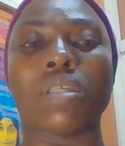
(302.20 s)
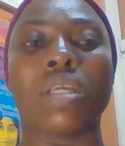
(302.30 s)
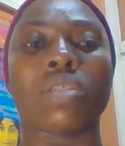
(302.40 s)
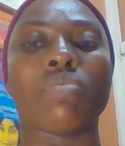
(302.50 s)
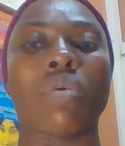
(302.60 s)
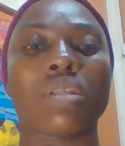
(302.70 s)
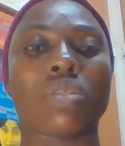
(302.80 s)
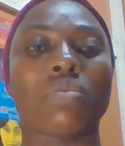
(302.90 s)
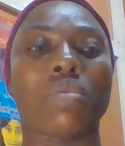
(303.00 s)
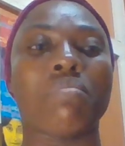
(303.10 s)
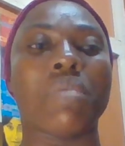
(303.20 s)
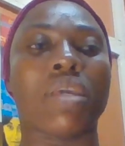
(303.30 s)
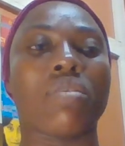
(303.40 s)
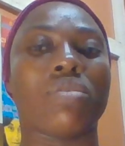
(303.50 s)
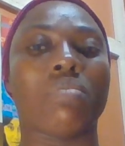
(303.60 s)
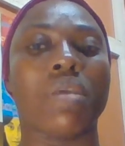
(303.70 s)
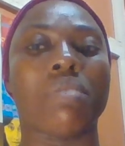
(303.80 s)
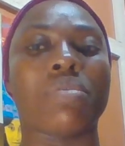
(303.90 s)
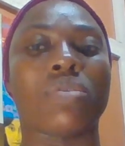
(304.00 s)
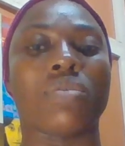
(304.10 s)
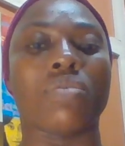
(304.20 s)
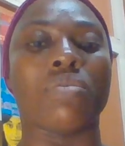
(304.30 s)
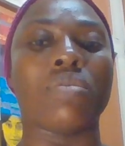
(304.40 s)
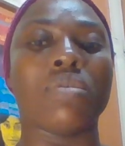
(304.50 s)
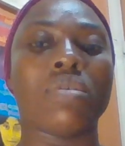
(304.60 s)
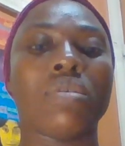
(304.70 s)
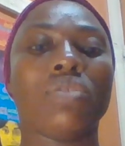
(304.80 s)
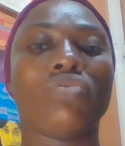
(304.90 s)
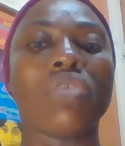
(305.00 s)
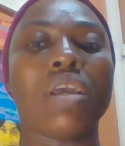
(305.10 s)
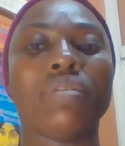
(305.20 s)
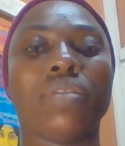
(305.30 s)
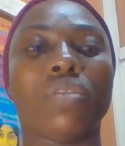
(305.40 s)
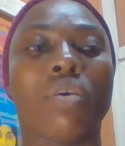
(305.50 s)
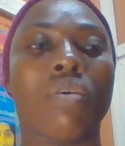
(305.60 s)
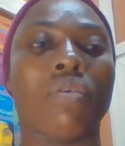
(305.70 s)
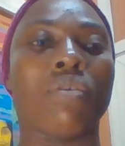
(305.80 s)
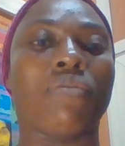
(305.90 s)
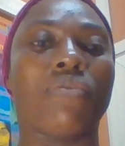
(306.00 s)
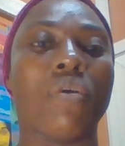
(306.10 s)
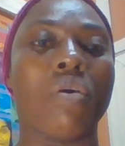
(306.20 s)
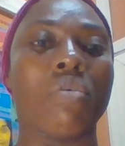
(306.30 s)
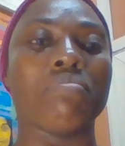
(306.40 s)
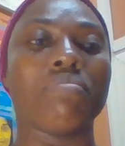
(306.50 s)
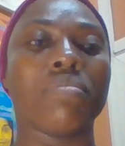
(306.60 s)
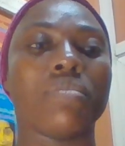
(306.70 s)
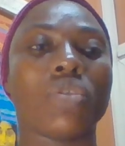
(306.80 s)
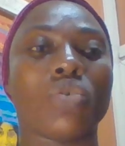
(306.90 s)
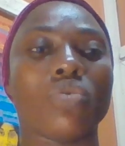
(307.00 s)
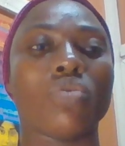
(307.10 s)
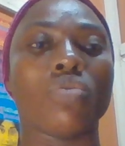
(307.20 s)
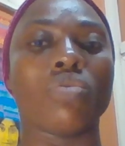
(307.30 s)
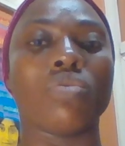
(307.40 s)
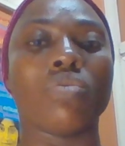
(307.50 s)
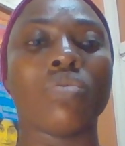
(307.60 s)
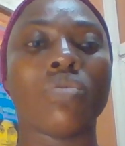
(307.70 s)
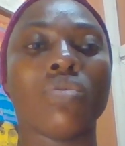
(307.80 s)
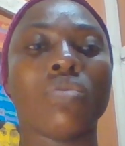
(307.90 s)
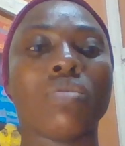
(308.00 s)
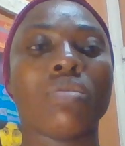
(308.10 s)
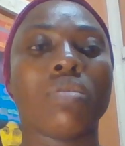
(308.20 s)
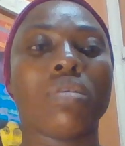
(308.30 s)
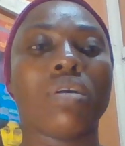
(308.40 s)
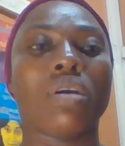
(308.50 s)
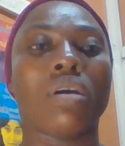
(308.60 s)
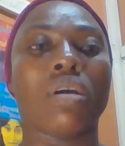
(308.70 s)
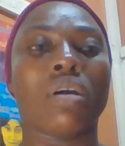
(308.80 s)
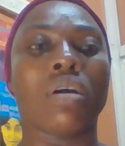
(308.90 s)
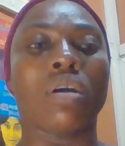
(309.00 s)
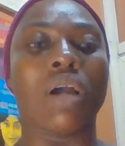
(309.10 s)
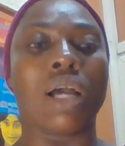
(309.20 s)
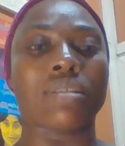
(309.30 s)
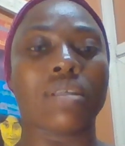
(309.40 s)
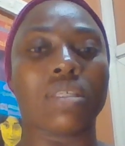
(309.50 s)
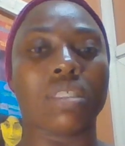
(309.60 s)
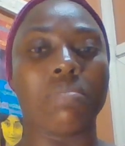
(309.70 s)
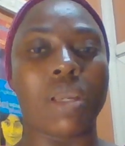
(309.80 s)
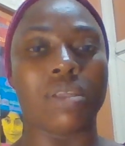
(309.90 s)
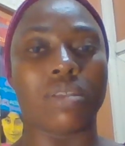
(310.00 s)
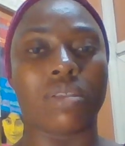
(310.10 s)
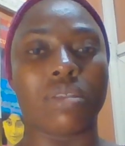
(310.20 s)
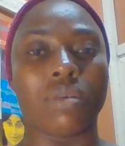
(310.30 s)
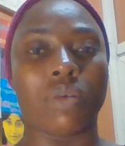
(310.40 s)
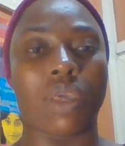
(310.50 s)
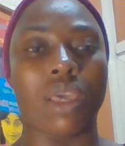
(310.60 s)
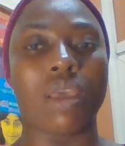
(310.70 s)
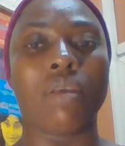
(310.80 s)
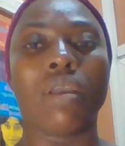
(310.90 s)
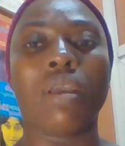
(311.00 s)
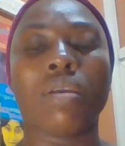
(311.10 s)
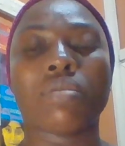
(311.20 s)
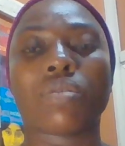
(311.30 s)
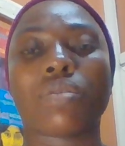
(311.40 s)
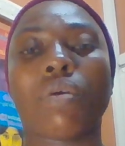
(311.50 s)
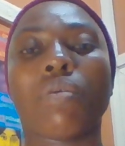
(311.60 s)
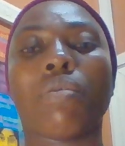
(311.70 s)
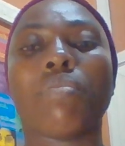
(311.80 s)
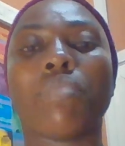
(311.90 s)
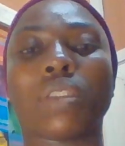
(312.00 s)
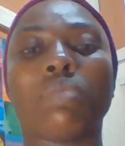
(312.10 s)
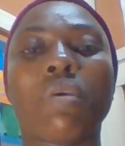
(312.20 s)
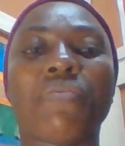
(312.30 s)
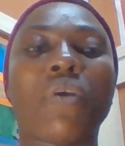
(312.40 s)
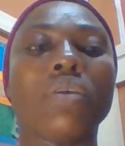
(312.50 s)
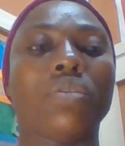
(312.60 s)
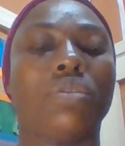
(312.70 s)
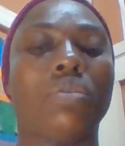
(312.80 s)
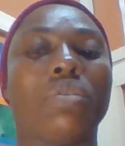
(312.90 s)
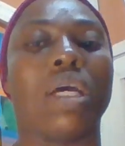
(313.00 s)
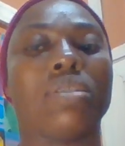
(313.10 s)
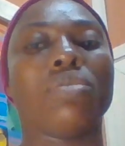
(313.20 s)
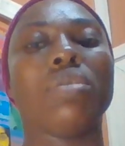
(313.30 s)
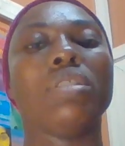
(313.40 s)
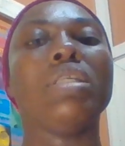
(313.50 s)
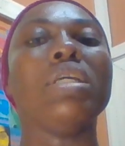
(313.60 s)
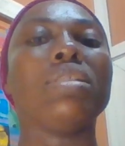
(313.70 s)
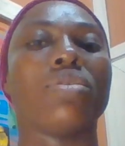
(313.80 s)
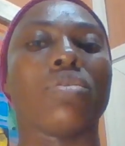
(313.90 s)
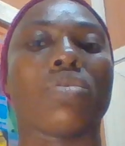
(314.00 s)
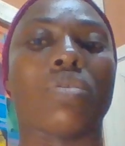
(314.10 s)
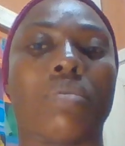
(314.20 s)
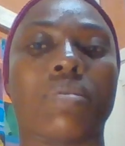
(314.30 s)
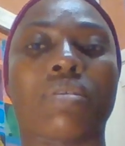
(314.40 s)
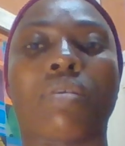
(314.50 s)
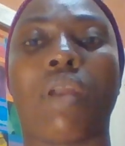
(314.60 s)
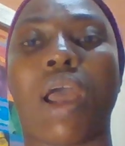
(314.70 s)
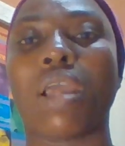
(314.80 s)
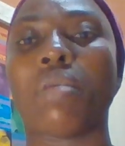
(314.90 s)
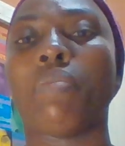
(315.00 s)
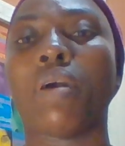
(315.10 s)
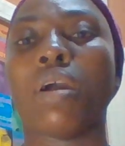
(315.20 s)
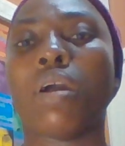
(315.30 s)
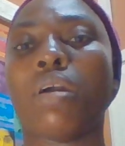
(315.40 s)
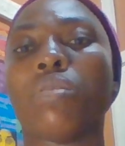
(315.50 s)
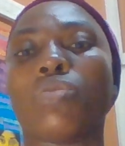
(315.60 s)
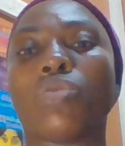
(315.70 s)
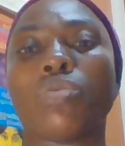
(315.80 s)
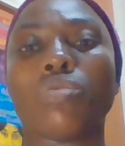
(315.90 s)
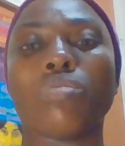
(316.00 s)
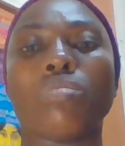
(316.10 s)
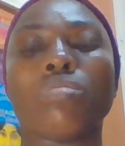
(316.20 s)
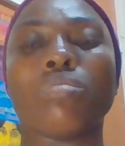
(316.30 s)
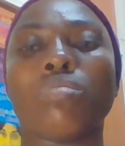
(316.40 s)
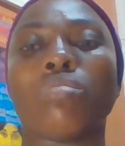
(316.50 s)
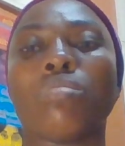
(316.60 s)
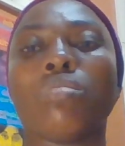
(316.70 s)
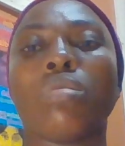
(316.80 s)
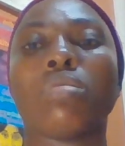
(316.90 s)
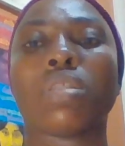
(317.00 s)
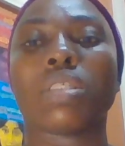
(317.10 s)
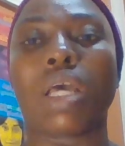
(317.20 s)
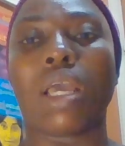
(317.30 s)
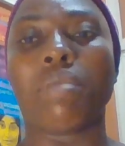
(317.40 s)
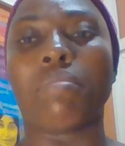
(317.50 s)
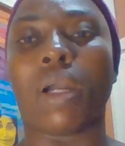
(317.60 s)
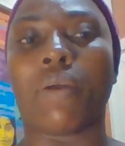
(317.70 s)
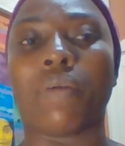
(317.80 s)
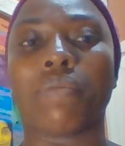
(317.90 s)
is what will make you to be able to change your form to assessment. Okay, so but before you do that, you need to subscribe to timer.